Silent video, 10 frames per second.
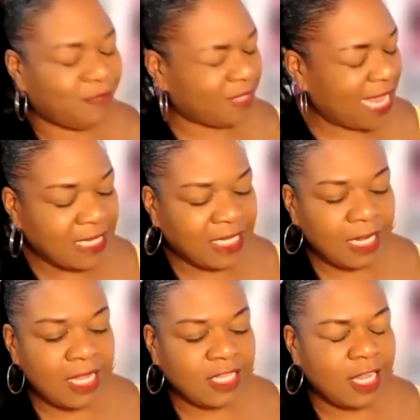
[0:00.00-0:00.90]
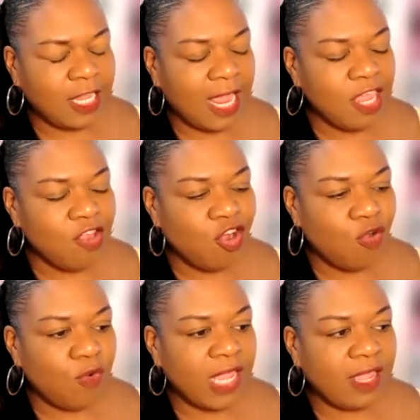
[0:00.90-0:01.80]
It's it's a you
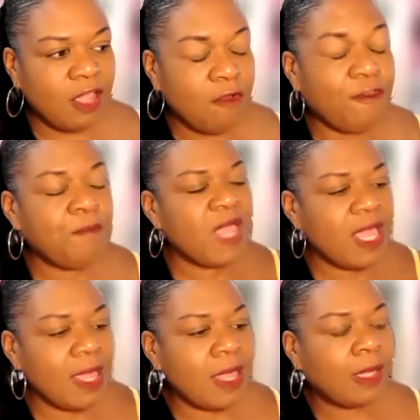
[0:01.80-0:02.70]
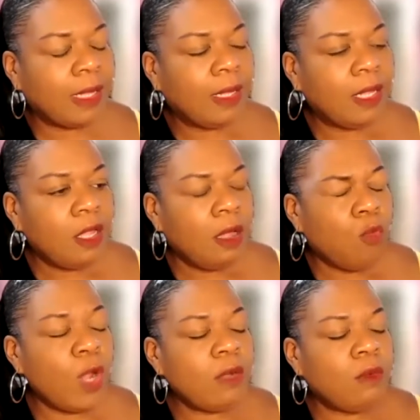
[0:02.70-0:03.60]
know for me
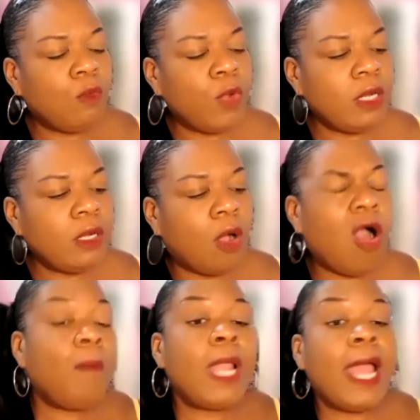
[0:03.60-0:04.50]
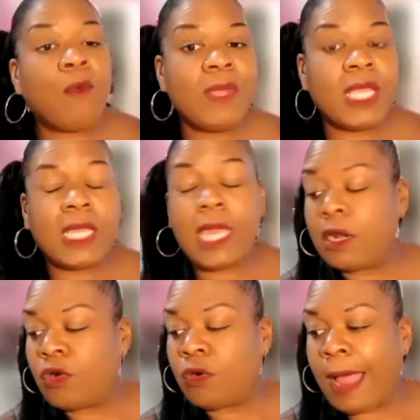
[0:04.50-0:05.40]
when when all black women get
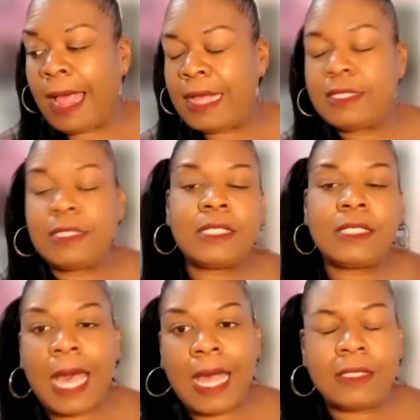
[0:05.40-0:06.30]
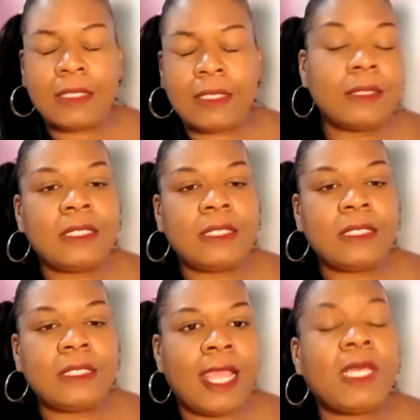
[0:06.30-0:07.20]
categorized as thoughts and this
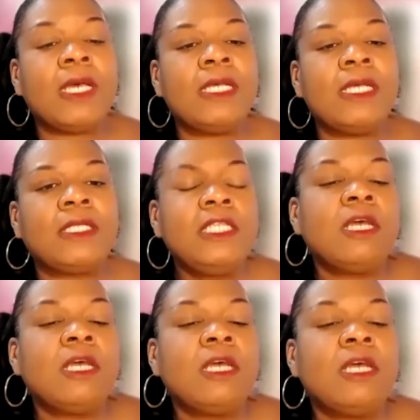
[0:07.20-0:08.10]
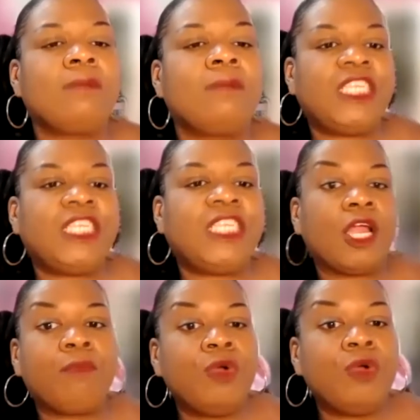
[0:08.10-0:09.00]
and that because some girl up there
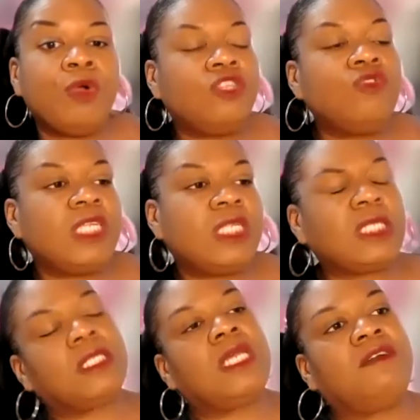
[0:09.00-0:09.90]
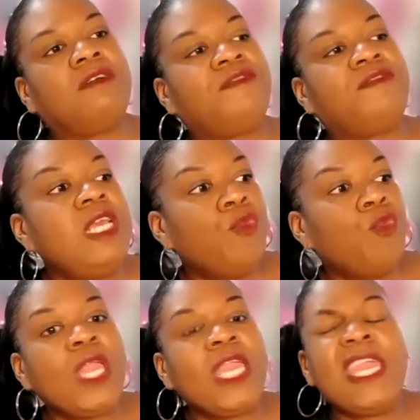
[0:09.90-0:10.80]
shaking her booty and doing this other stuff,
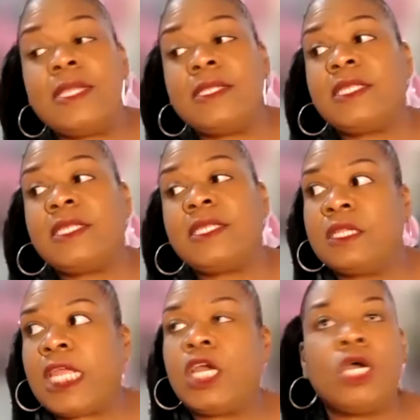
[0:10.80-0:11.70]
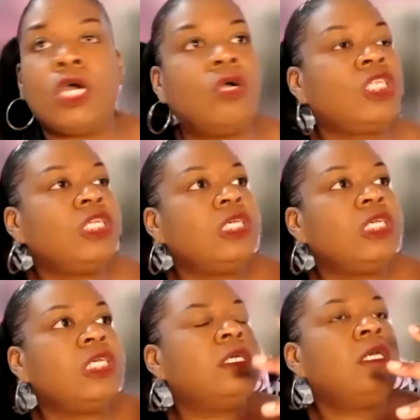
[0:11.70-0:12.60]
we instantly go
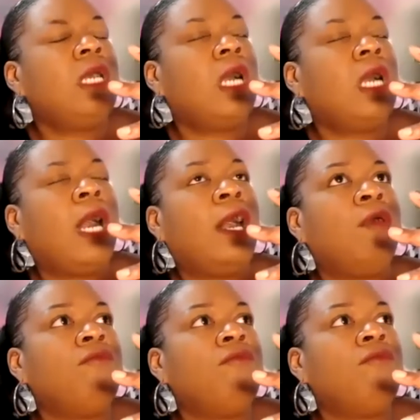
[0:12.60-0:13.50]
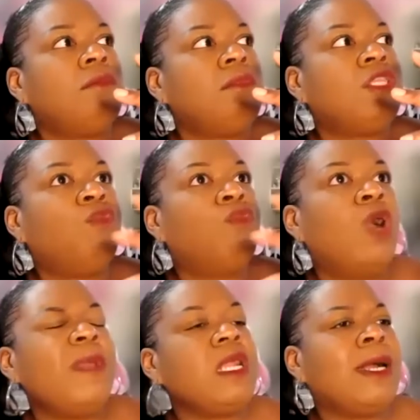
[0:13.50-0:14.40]
to um the
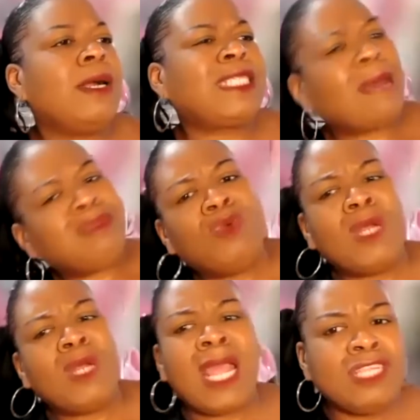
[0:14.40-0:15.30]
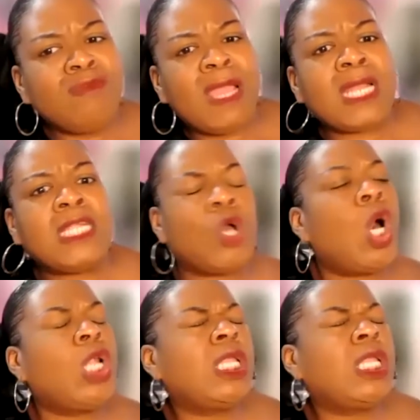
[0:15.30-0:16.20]
woman and go stop doing that because you're making us
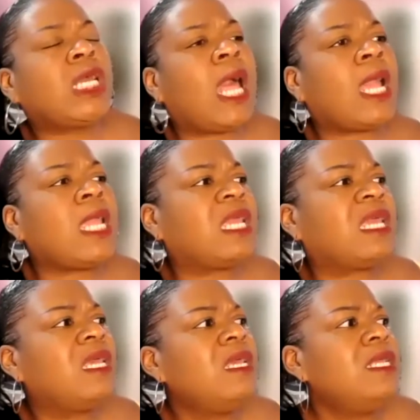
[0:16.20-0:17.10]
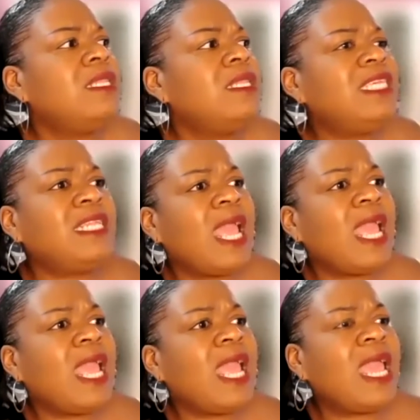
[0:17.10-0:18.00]
all look like this
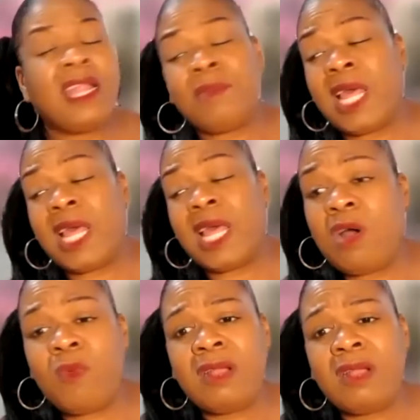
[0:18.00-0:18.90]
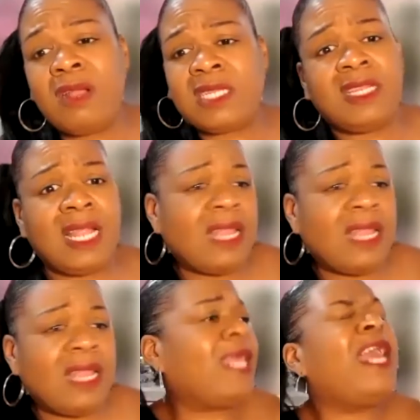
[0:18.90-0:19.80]
and that. And then I'm like, well, we don't
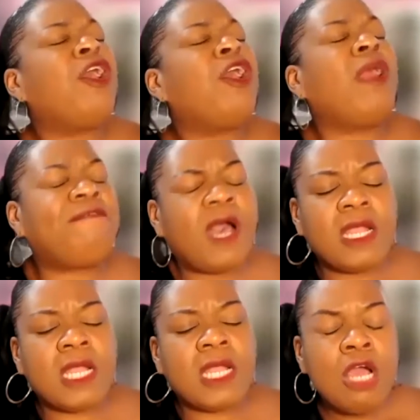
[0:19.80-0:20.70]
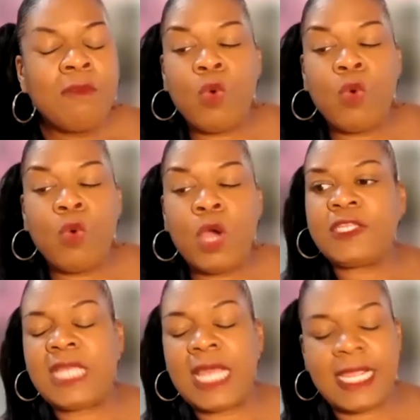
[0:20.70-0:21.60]
Like, like, let her have fun. But what do
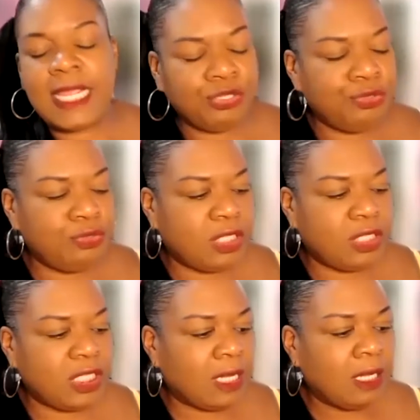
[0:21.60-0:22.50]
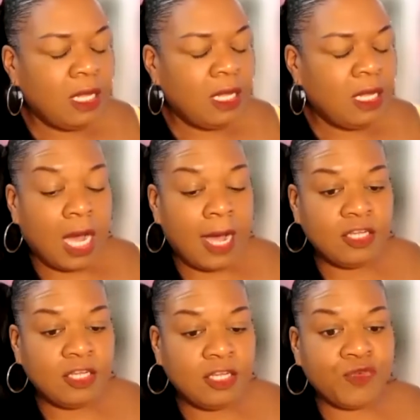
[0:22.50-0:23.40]
you say to the
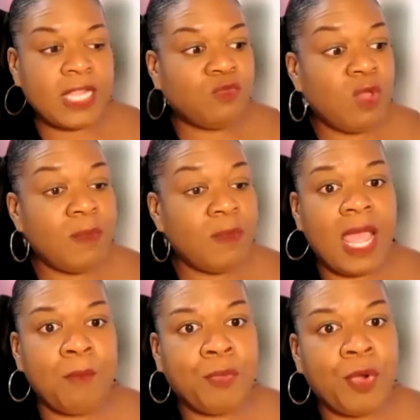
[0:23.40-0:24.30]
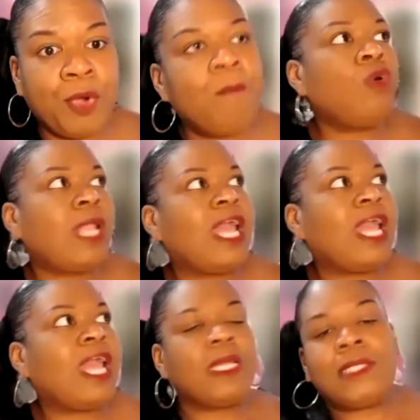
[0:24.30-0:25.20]
uh, trans women that promote
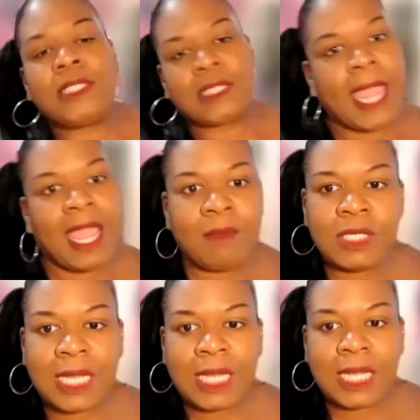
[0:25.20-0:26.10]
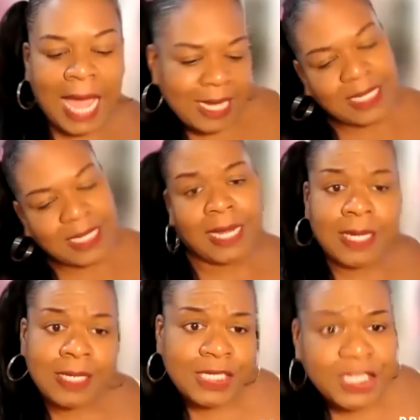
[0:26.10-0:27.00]
like being scammers and like, I didn't
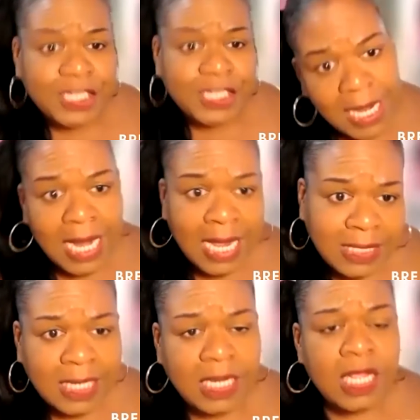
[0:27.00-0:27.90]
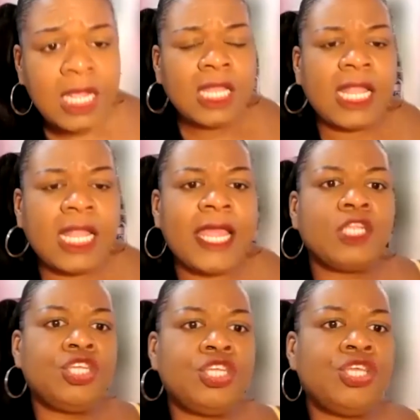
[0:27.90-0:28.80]
tell that nigga and I did it.
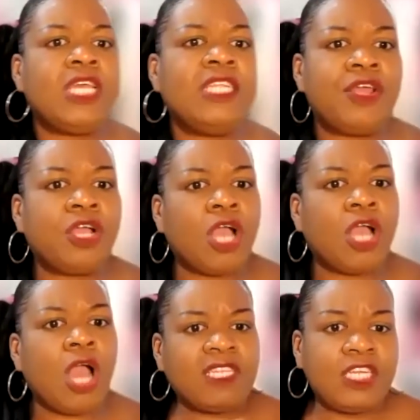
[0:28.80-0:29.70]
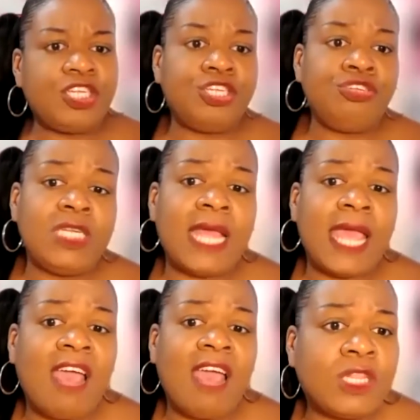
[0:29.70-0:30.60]
Like, do you, is there a conversation you
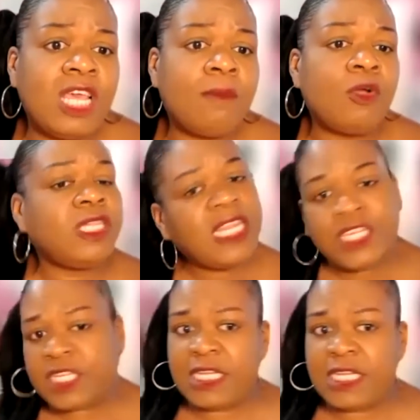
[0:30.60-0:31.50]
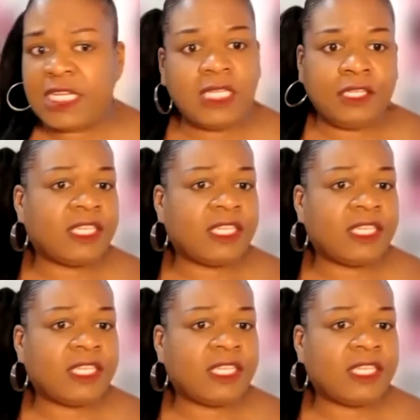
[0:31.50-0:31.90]
need to have with them, or they just need?